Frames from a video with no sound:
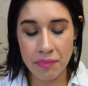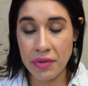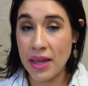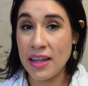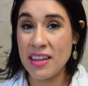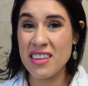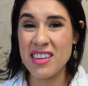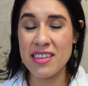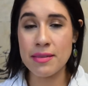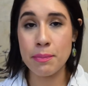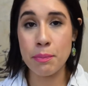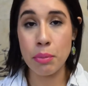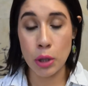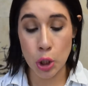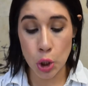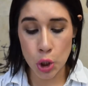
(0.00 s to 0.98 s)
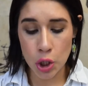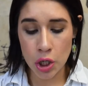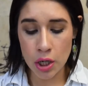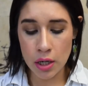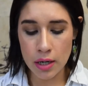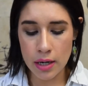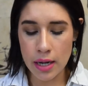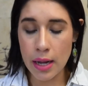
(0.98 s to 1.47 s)
it does
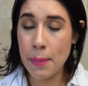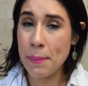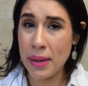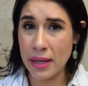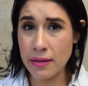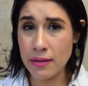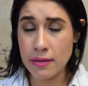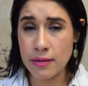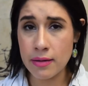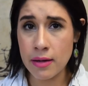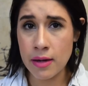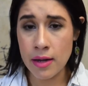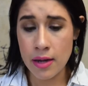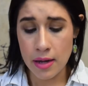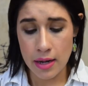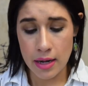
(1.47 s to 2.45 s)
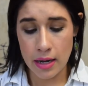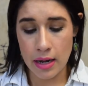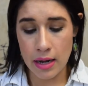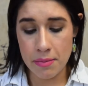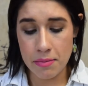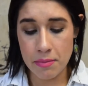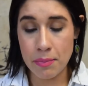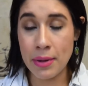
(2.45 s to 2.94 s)
blur a bit,
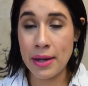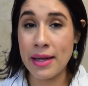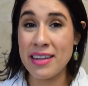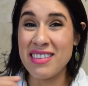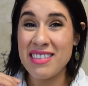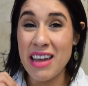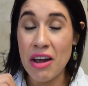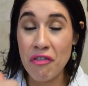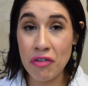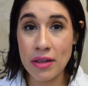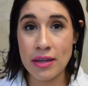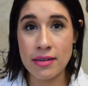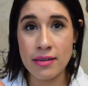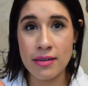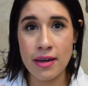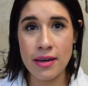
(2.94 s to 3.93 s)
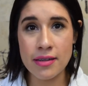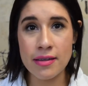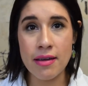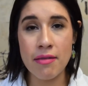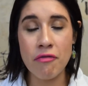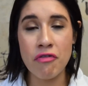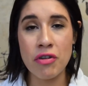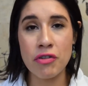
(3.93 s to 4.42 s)
but it definitely does
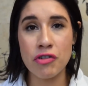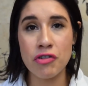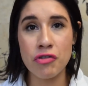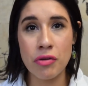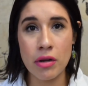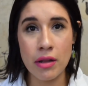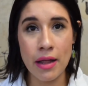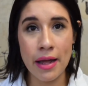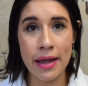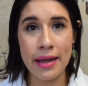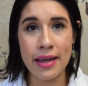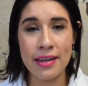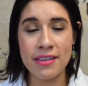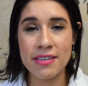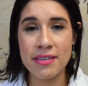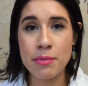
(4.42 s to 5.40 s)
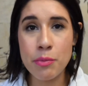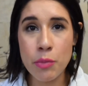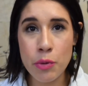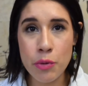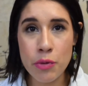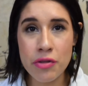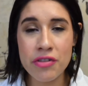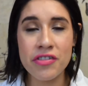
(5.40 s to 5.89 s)
feel like it
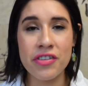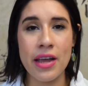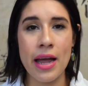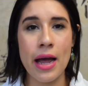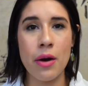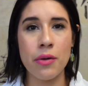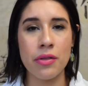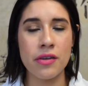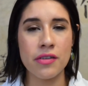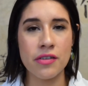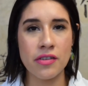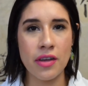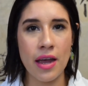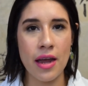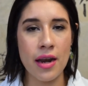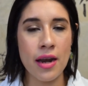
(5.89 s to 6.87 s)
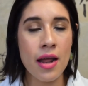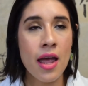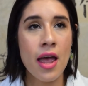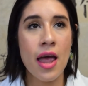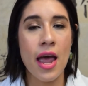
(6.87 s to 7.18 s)
smooths out the skin.